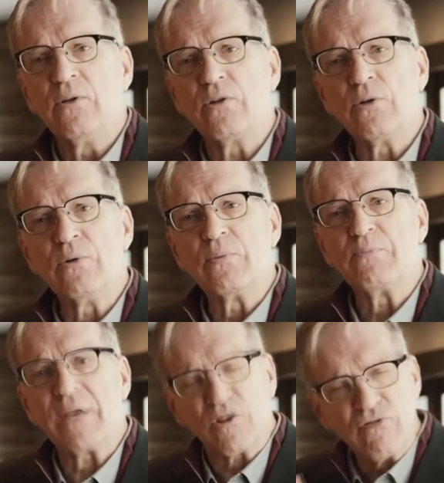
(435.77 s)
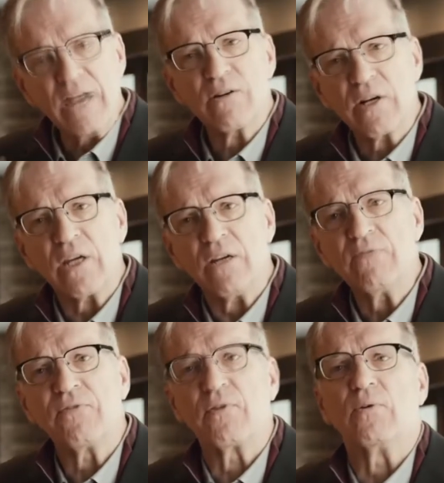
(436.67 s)
to be a greater
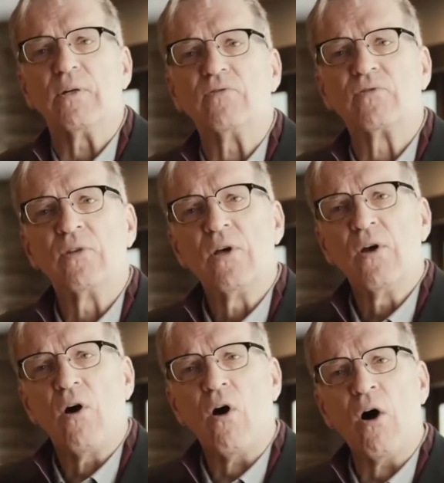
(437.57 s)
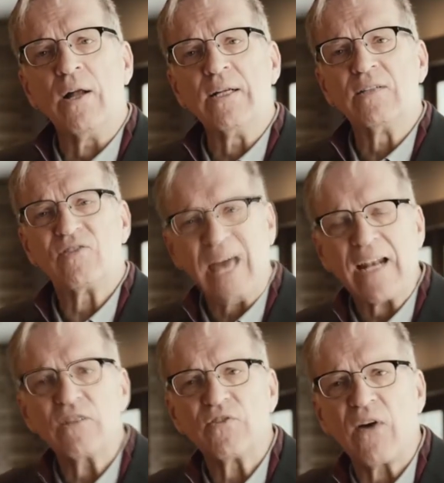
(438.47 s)
influence on
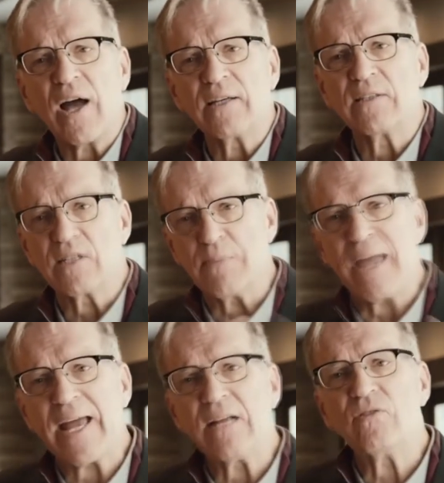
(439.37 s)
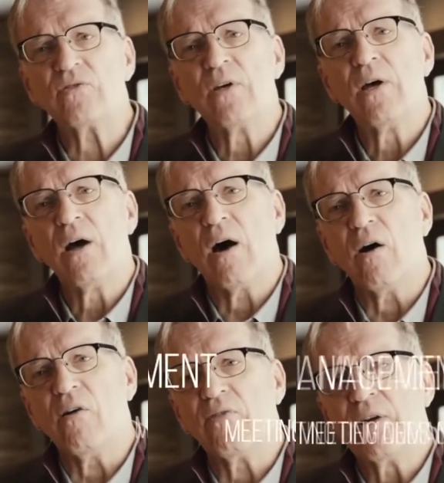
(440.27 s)
satisfying the demands
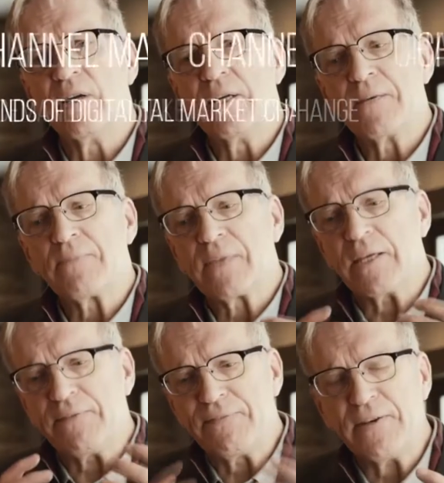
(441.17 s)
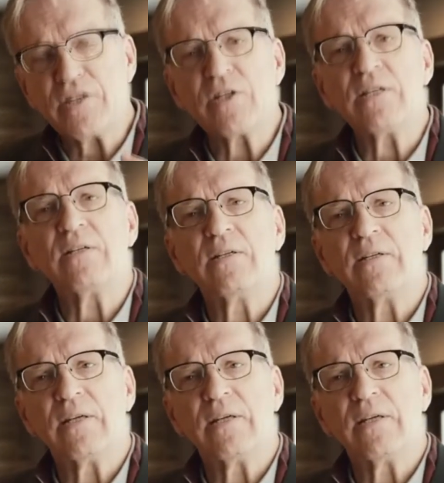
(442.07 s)
of efficient